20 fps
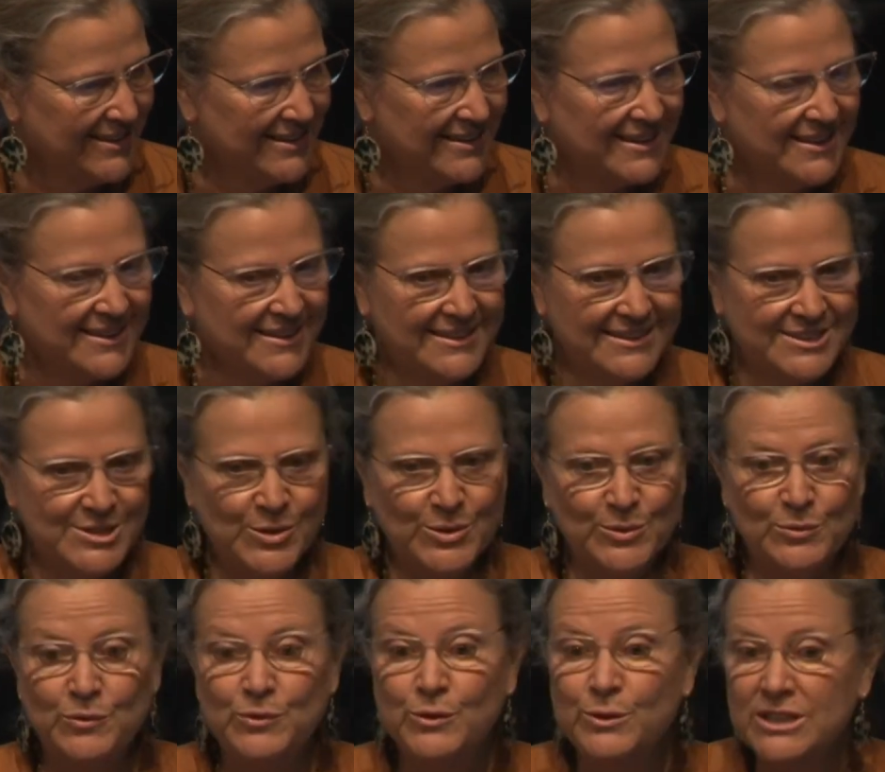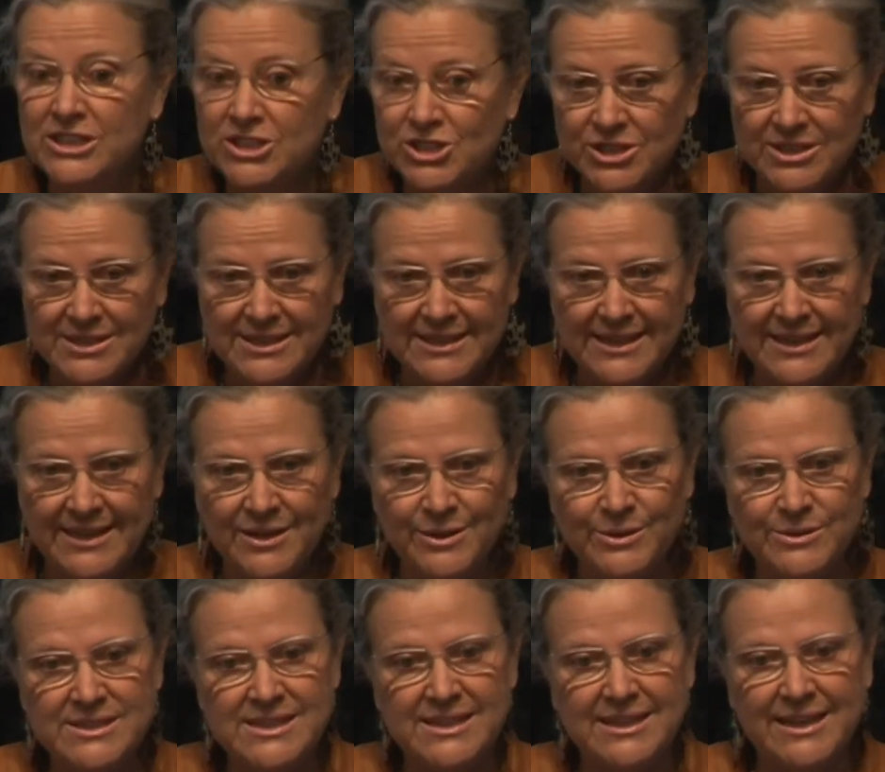It's called Food Agility,
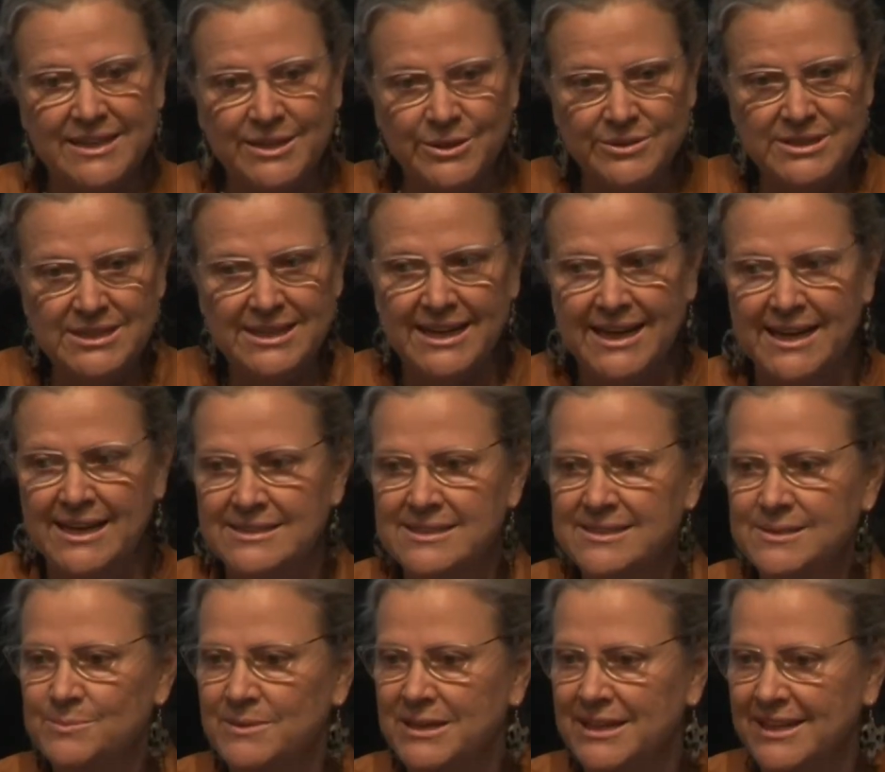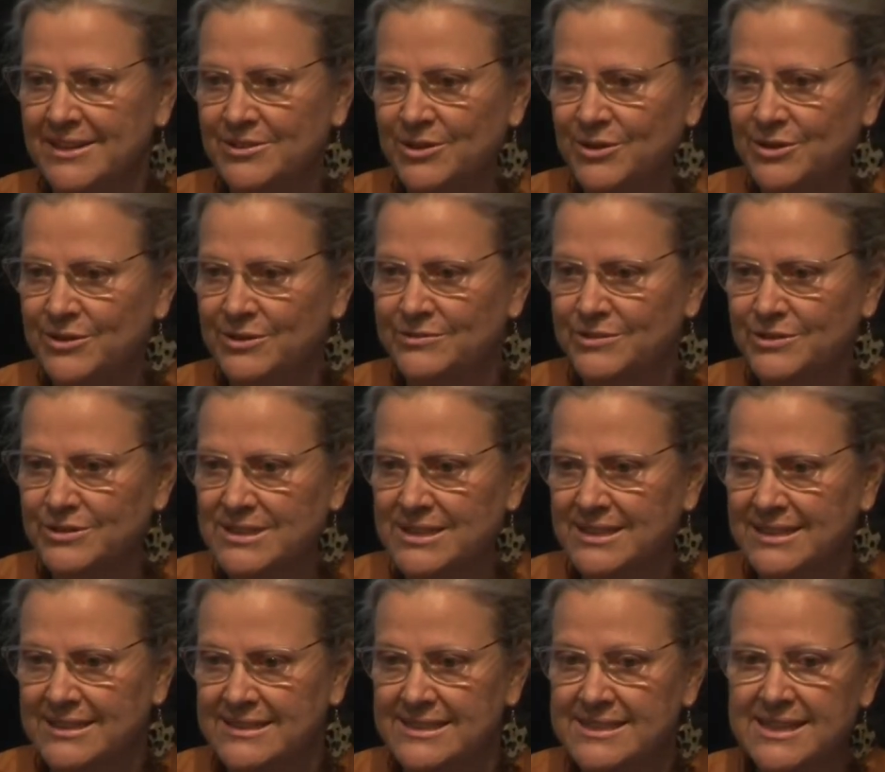hosted at UTS, many other
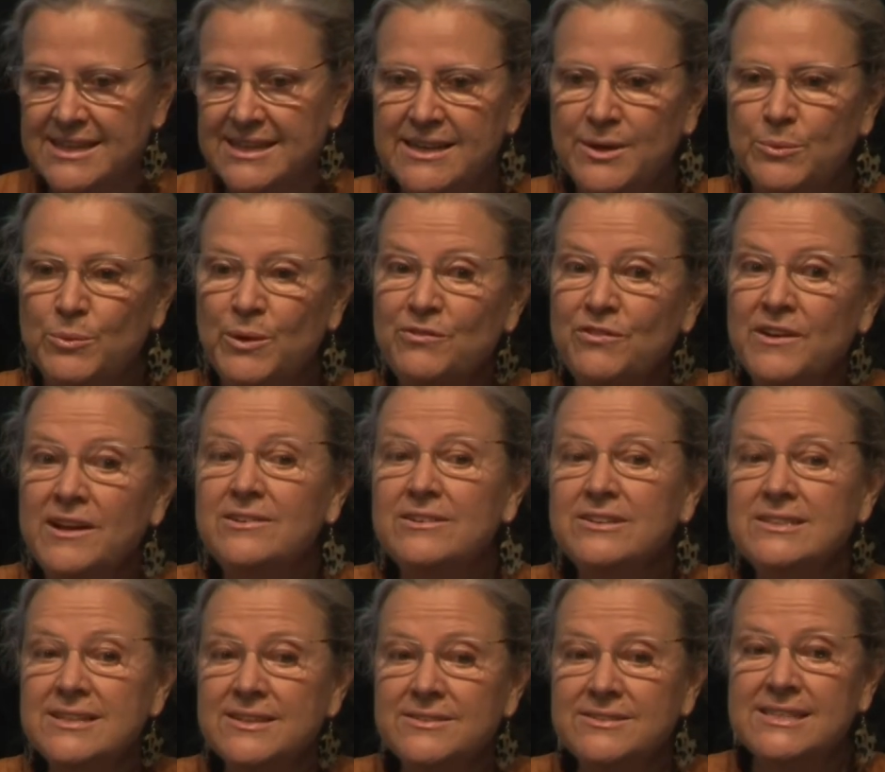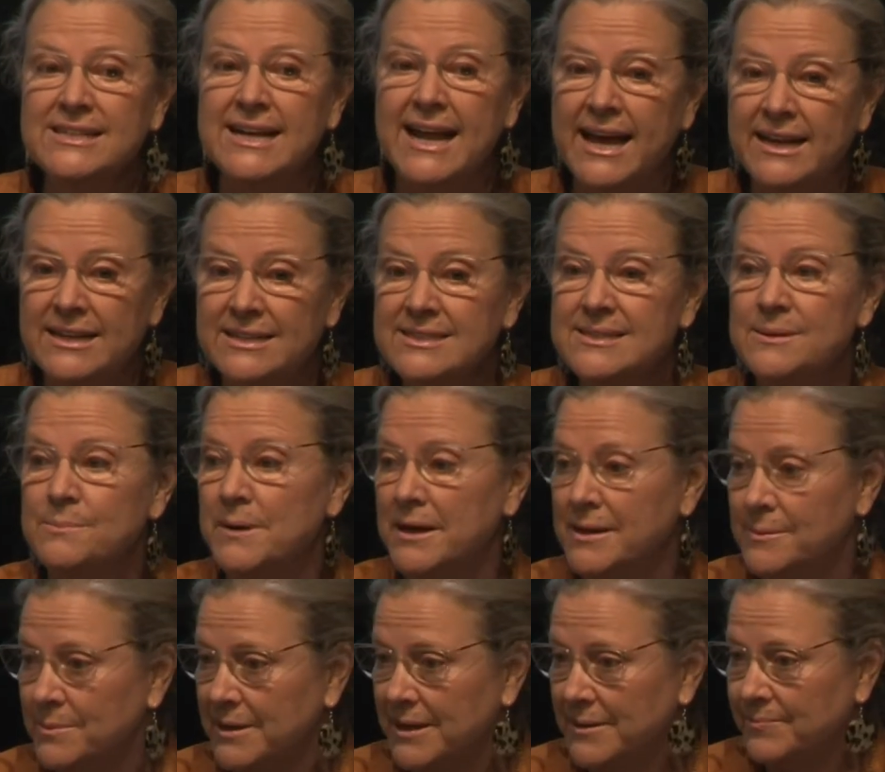universities. We found ourselves in Addis
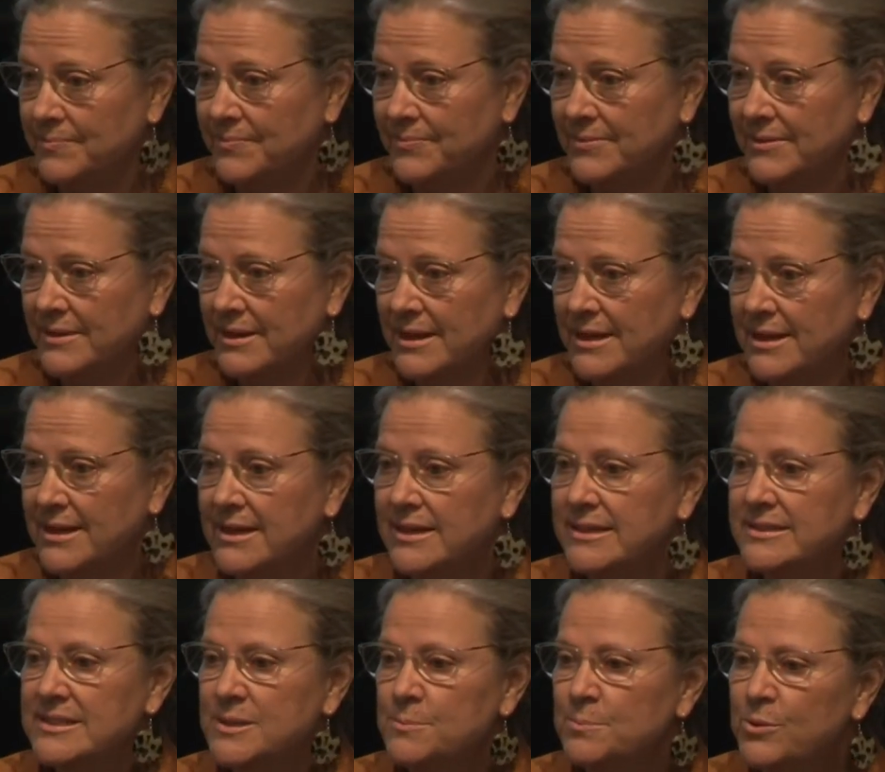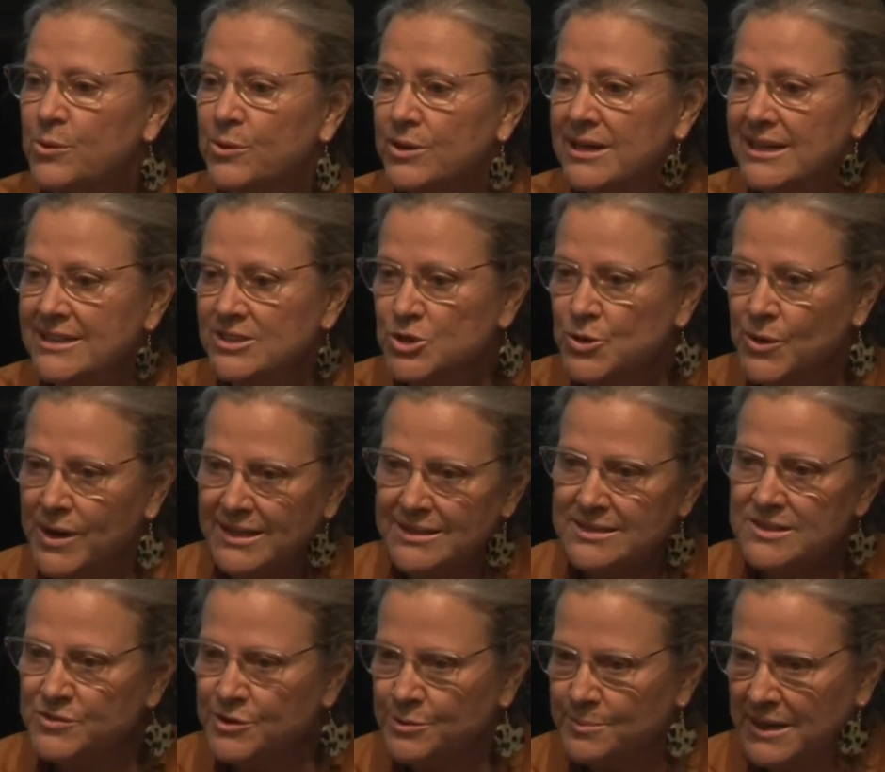Ababa, supporting
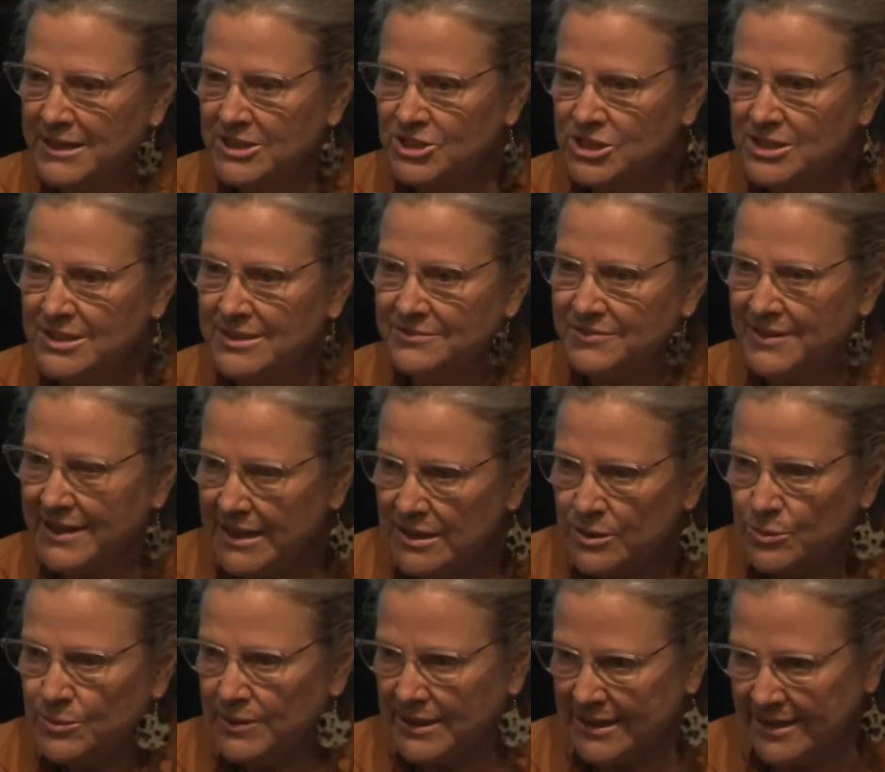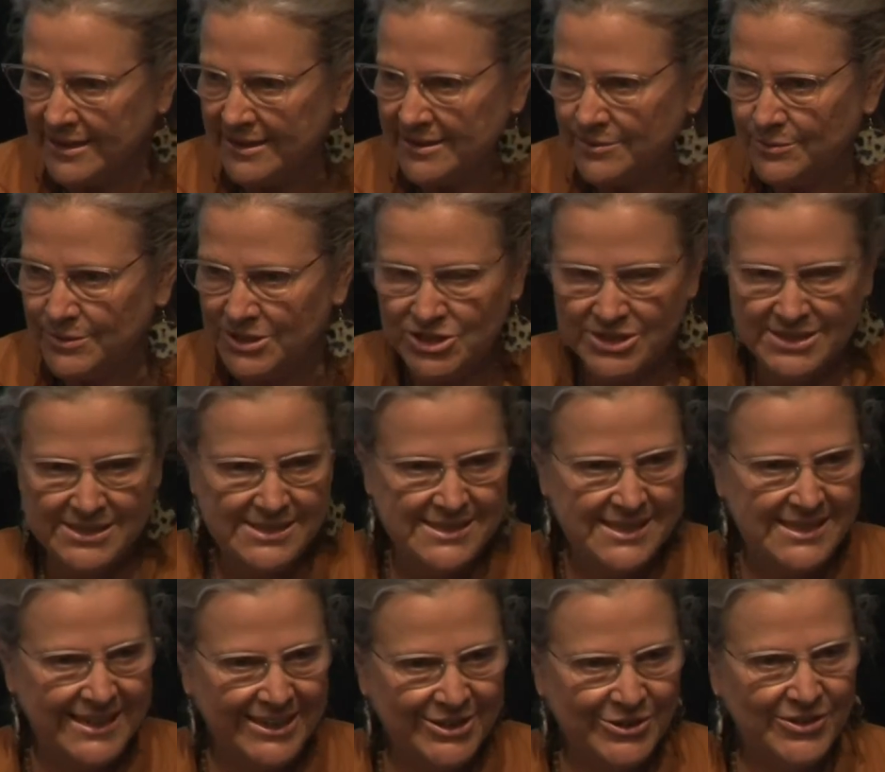transformation of ILRI, which is the
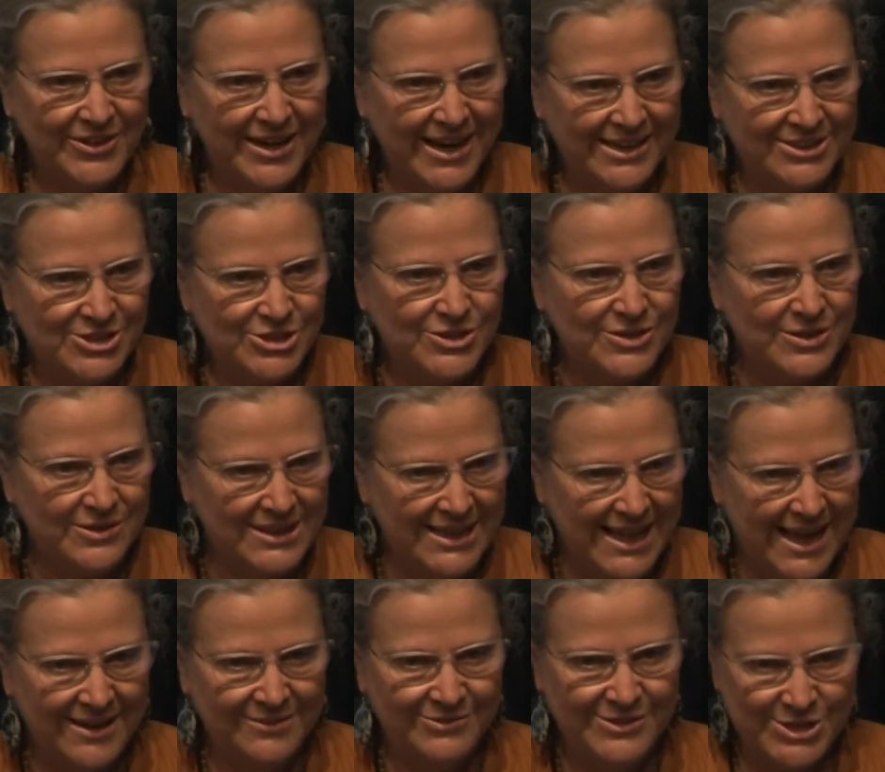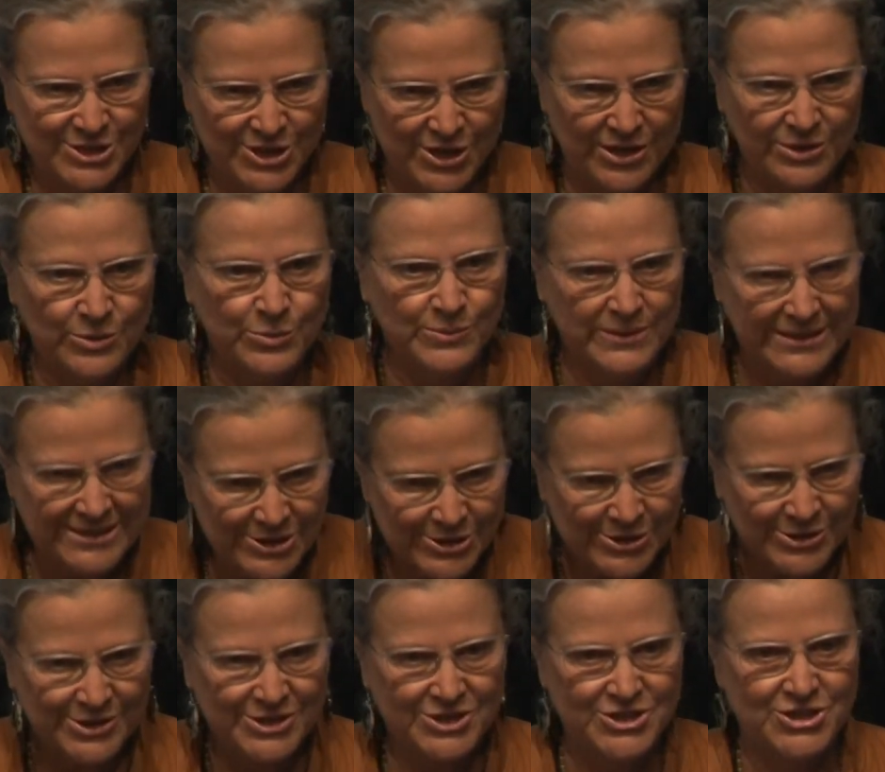International Livestock
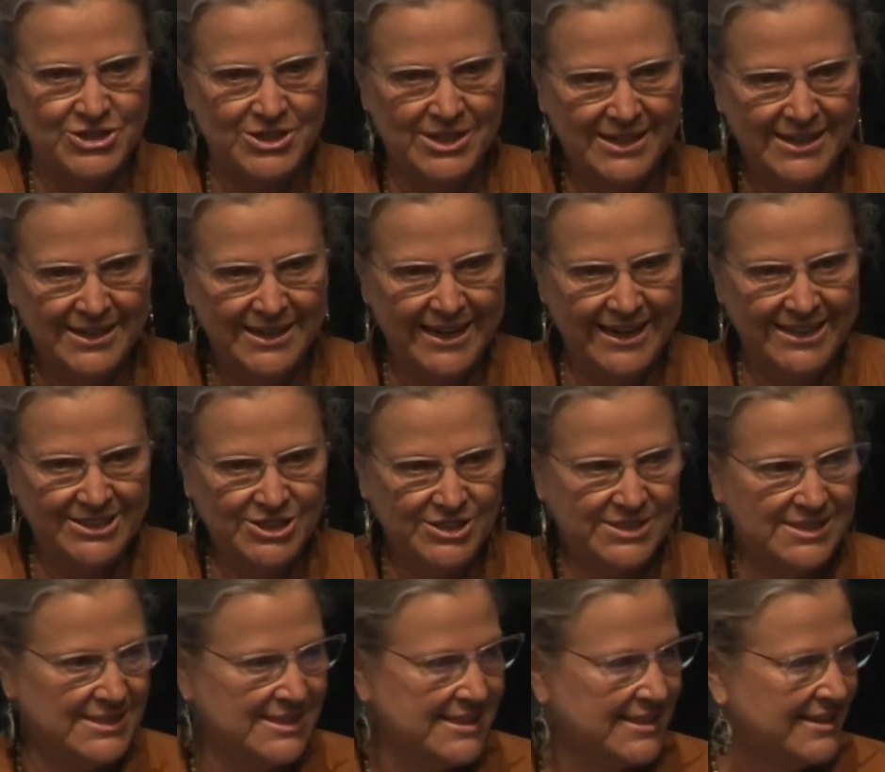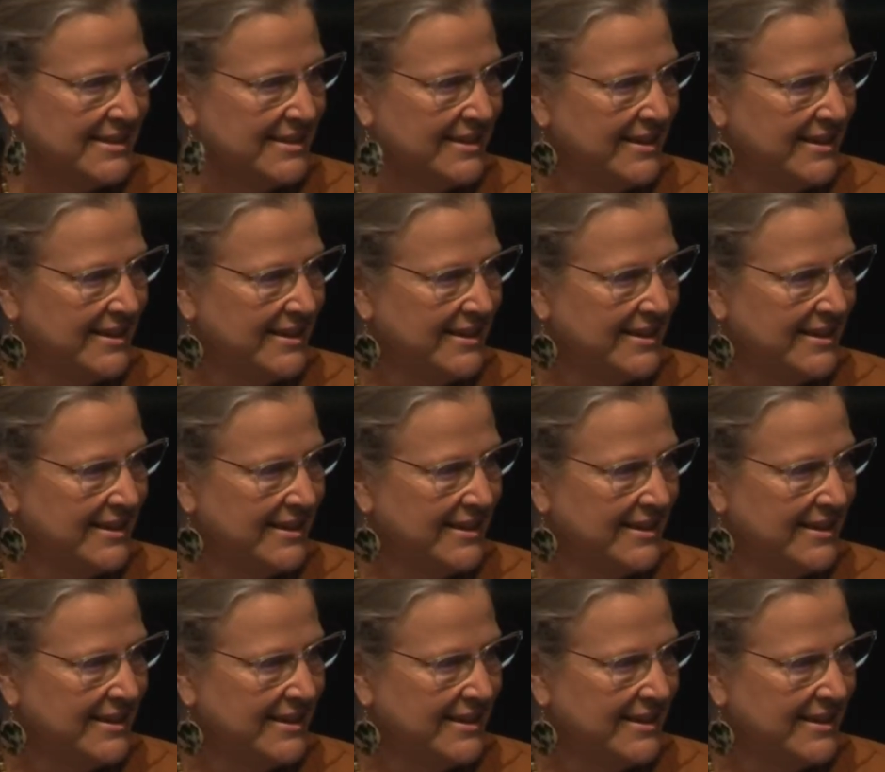Research Agency.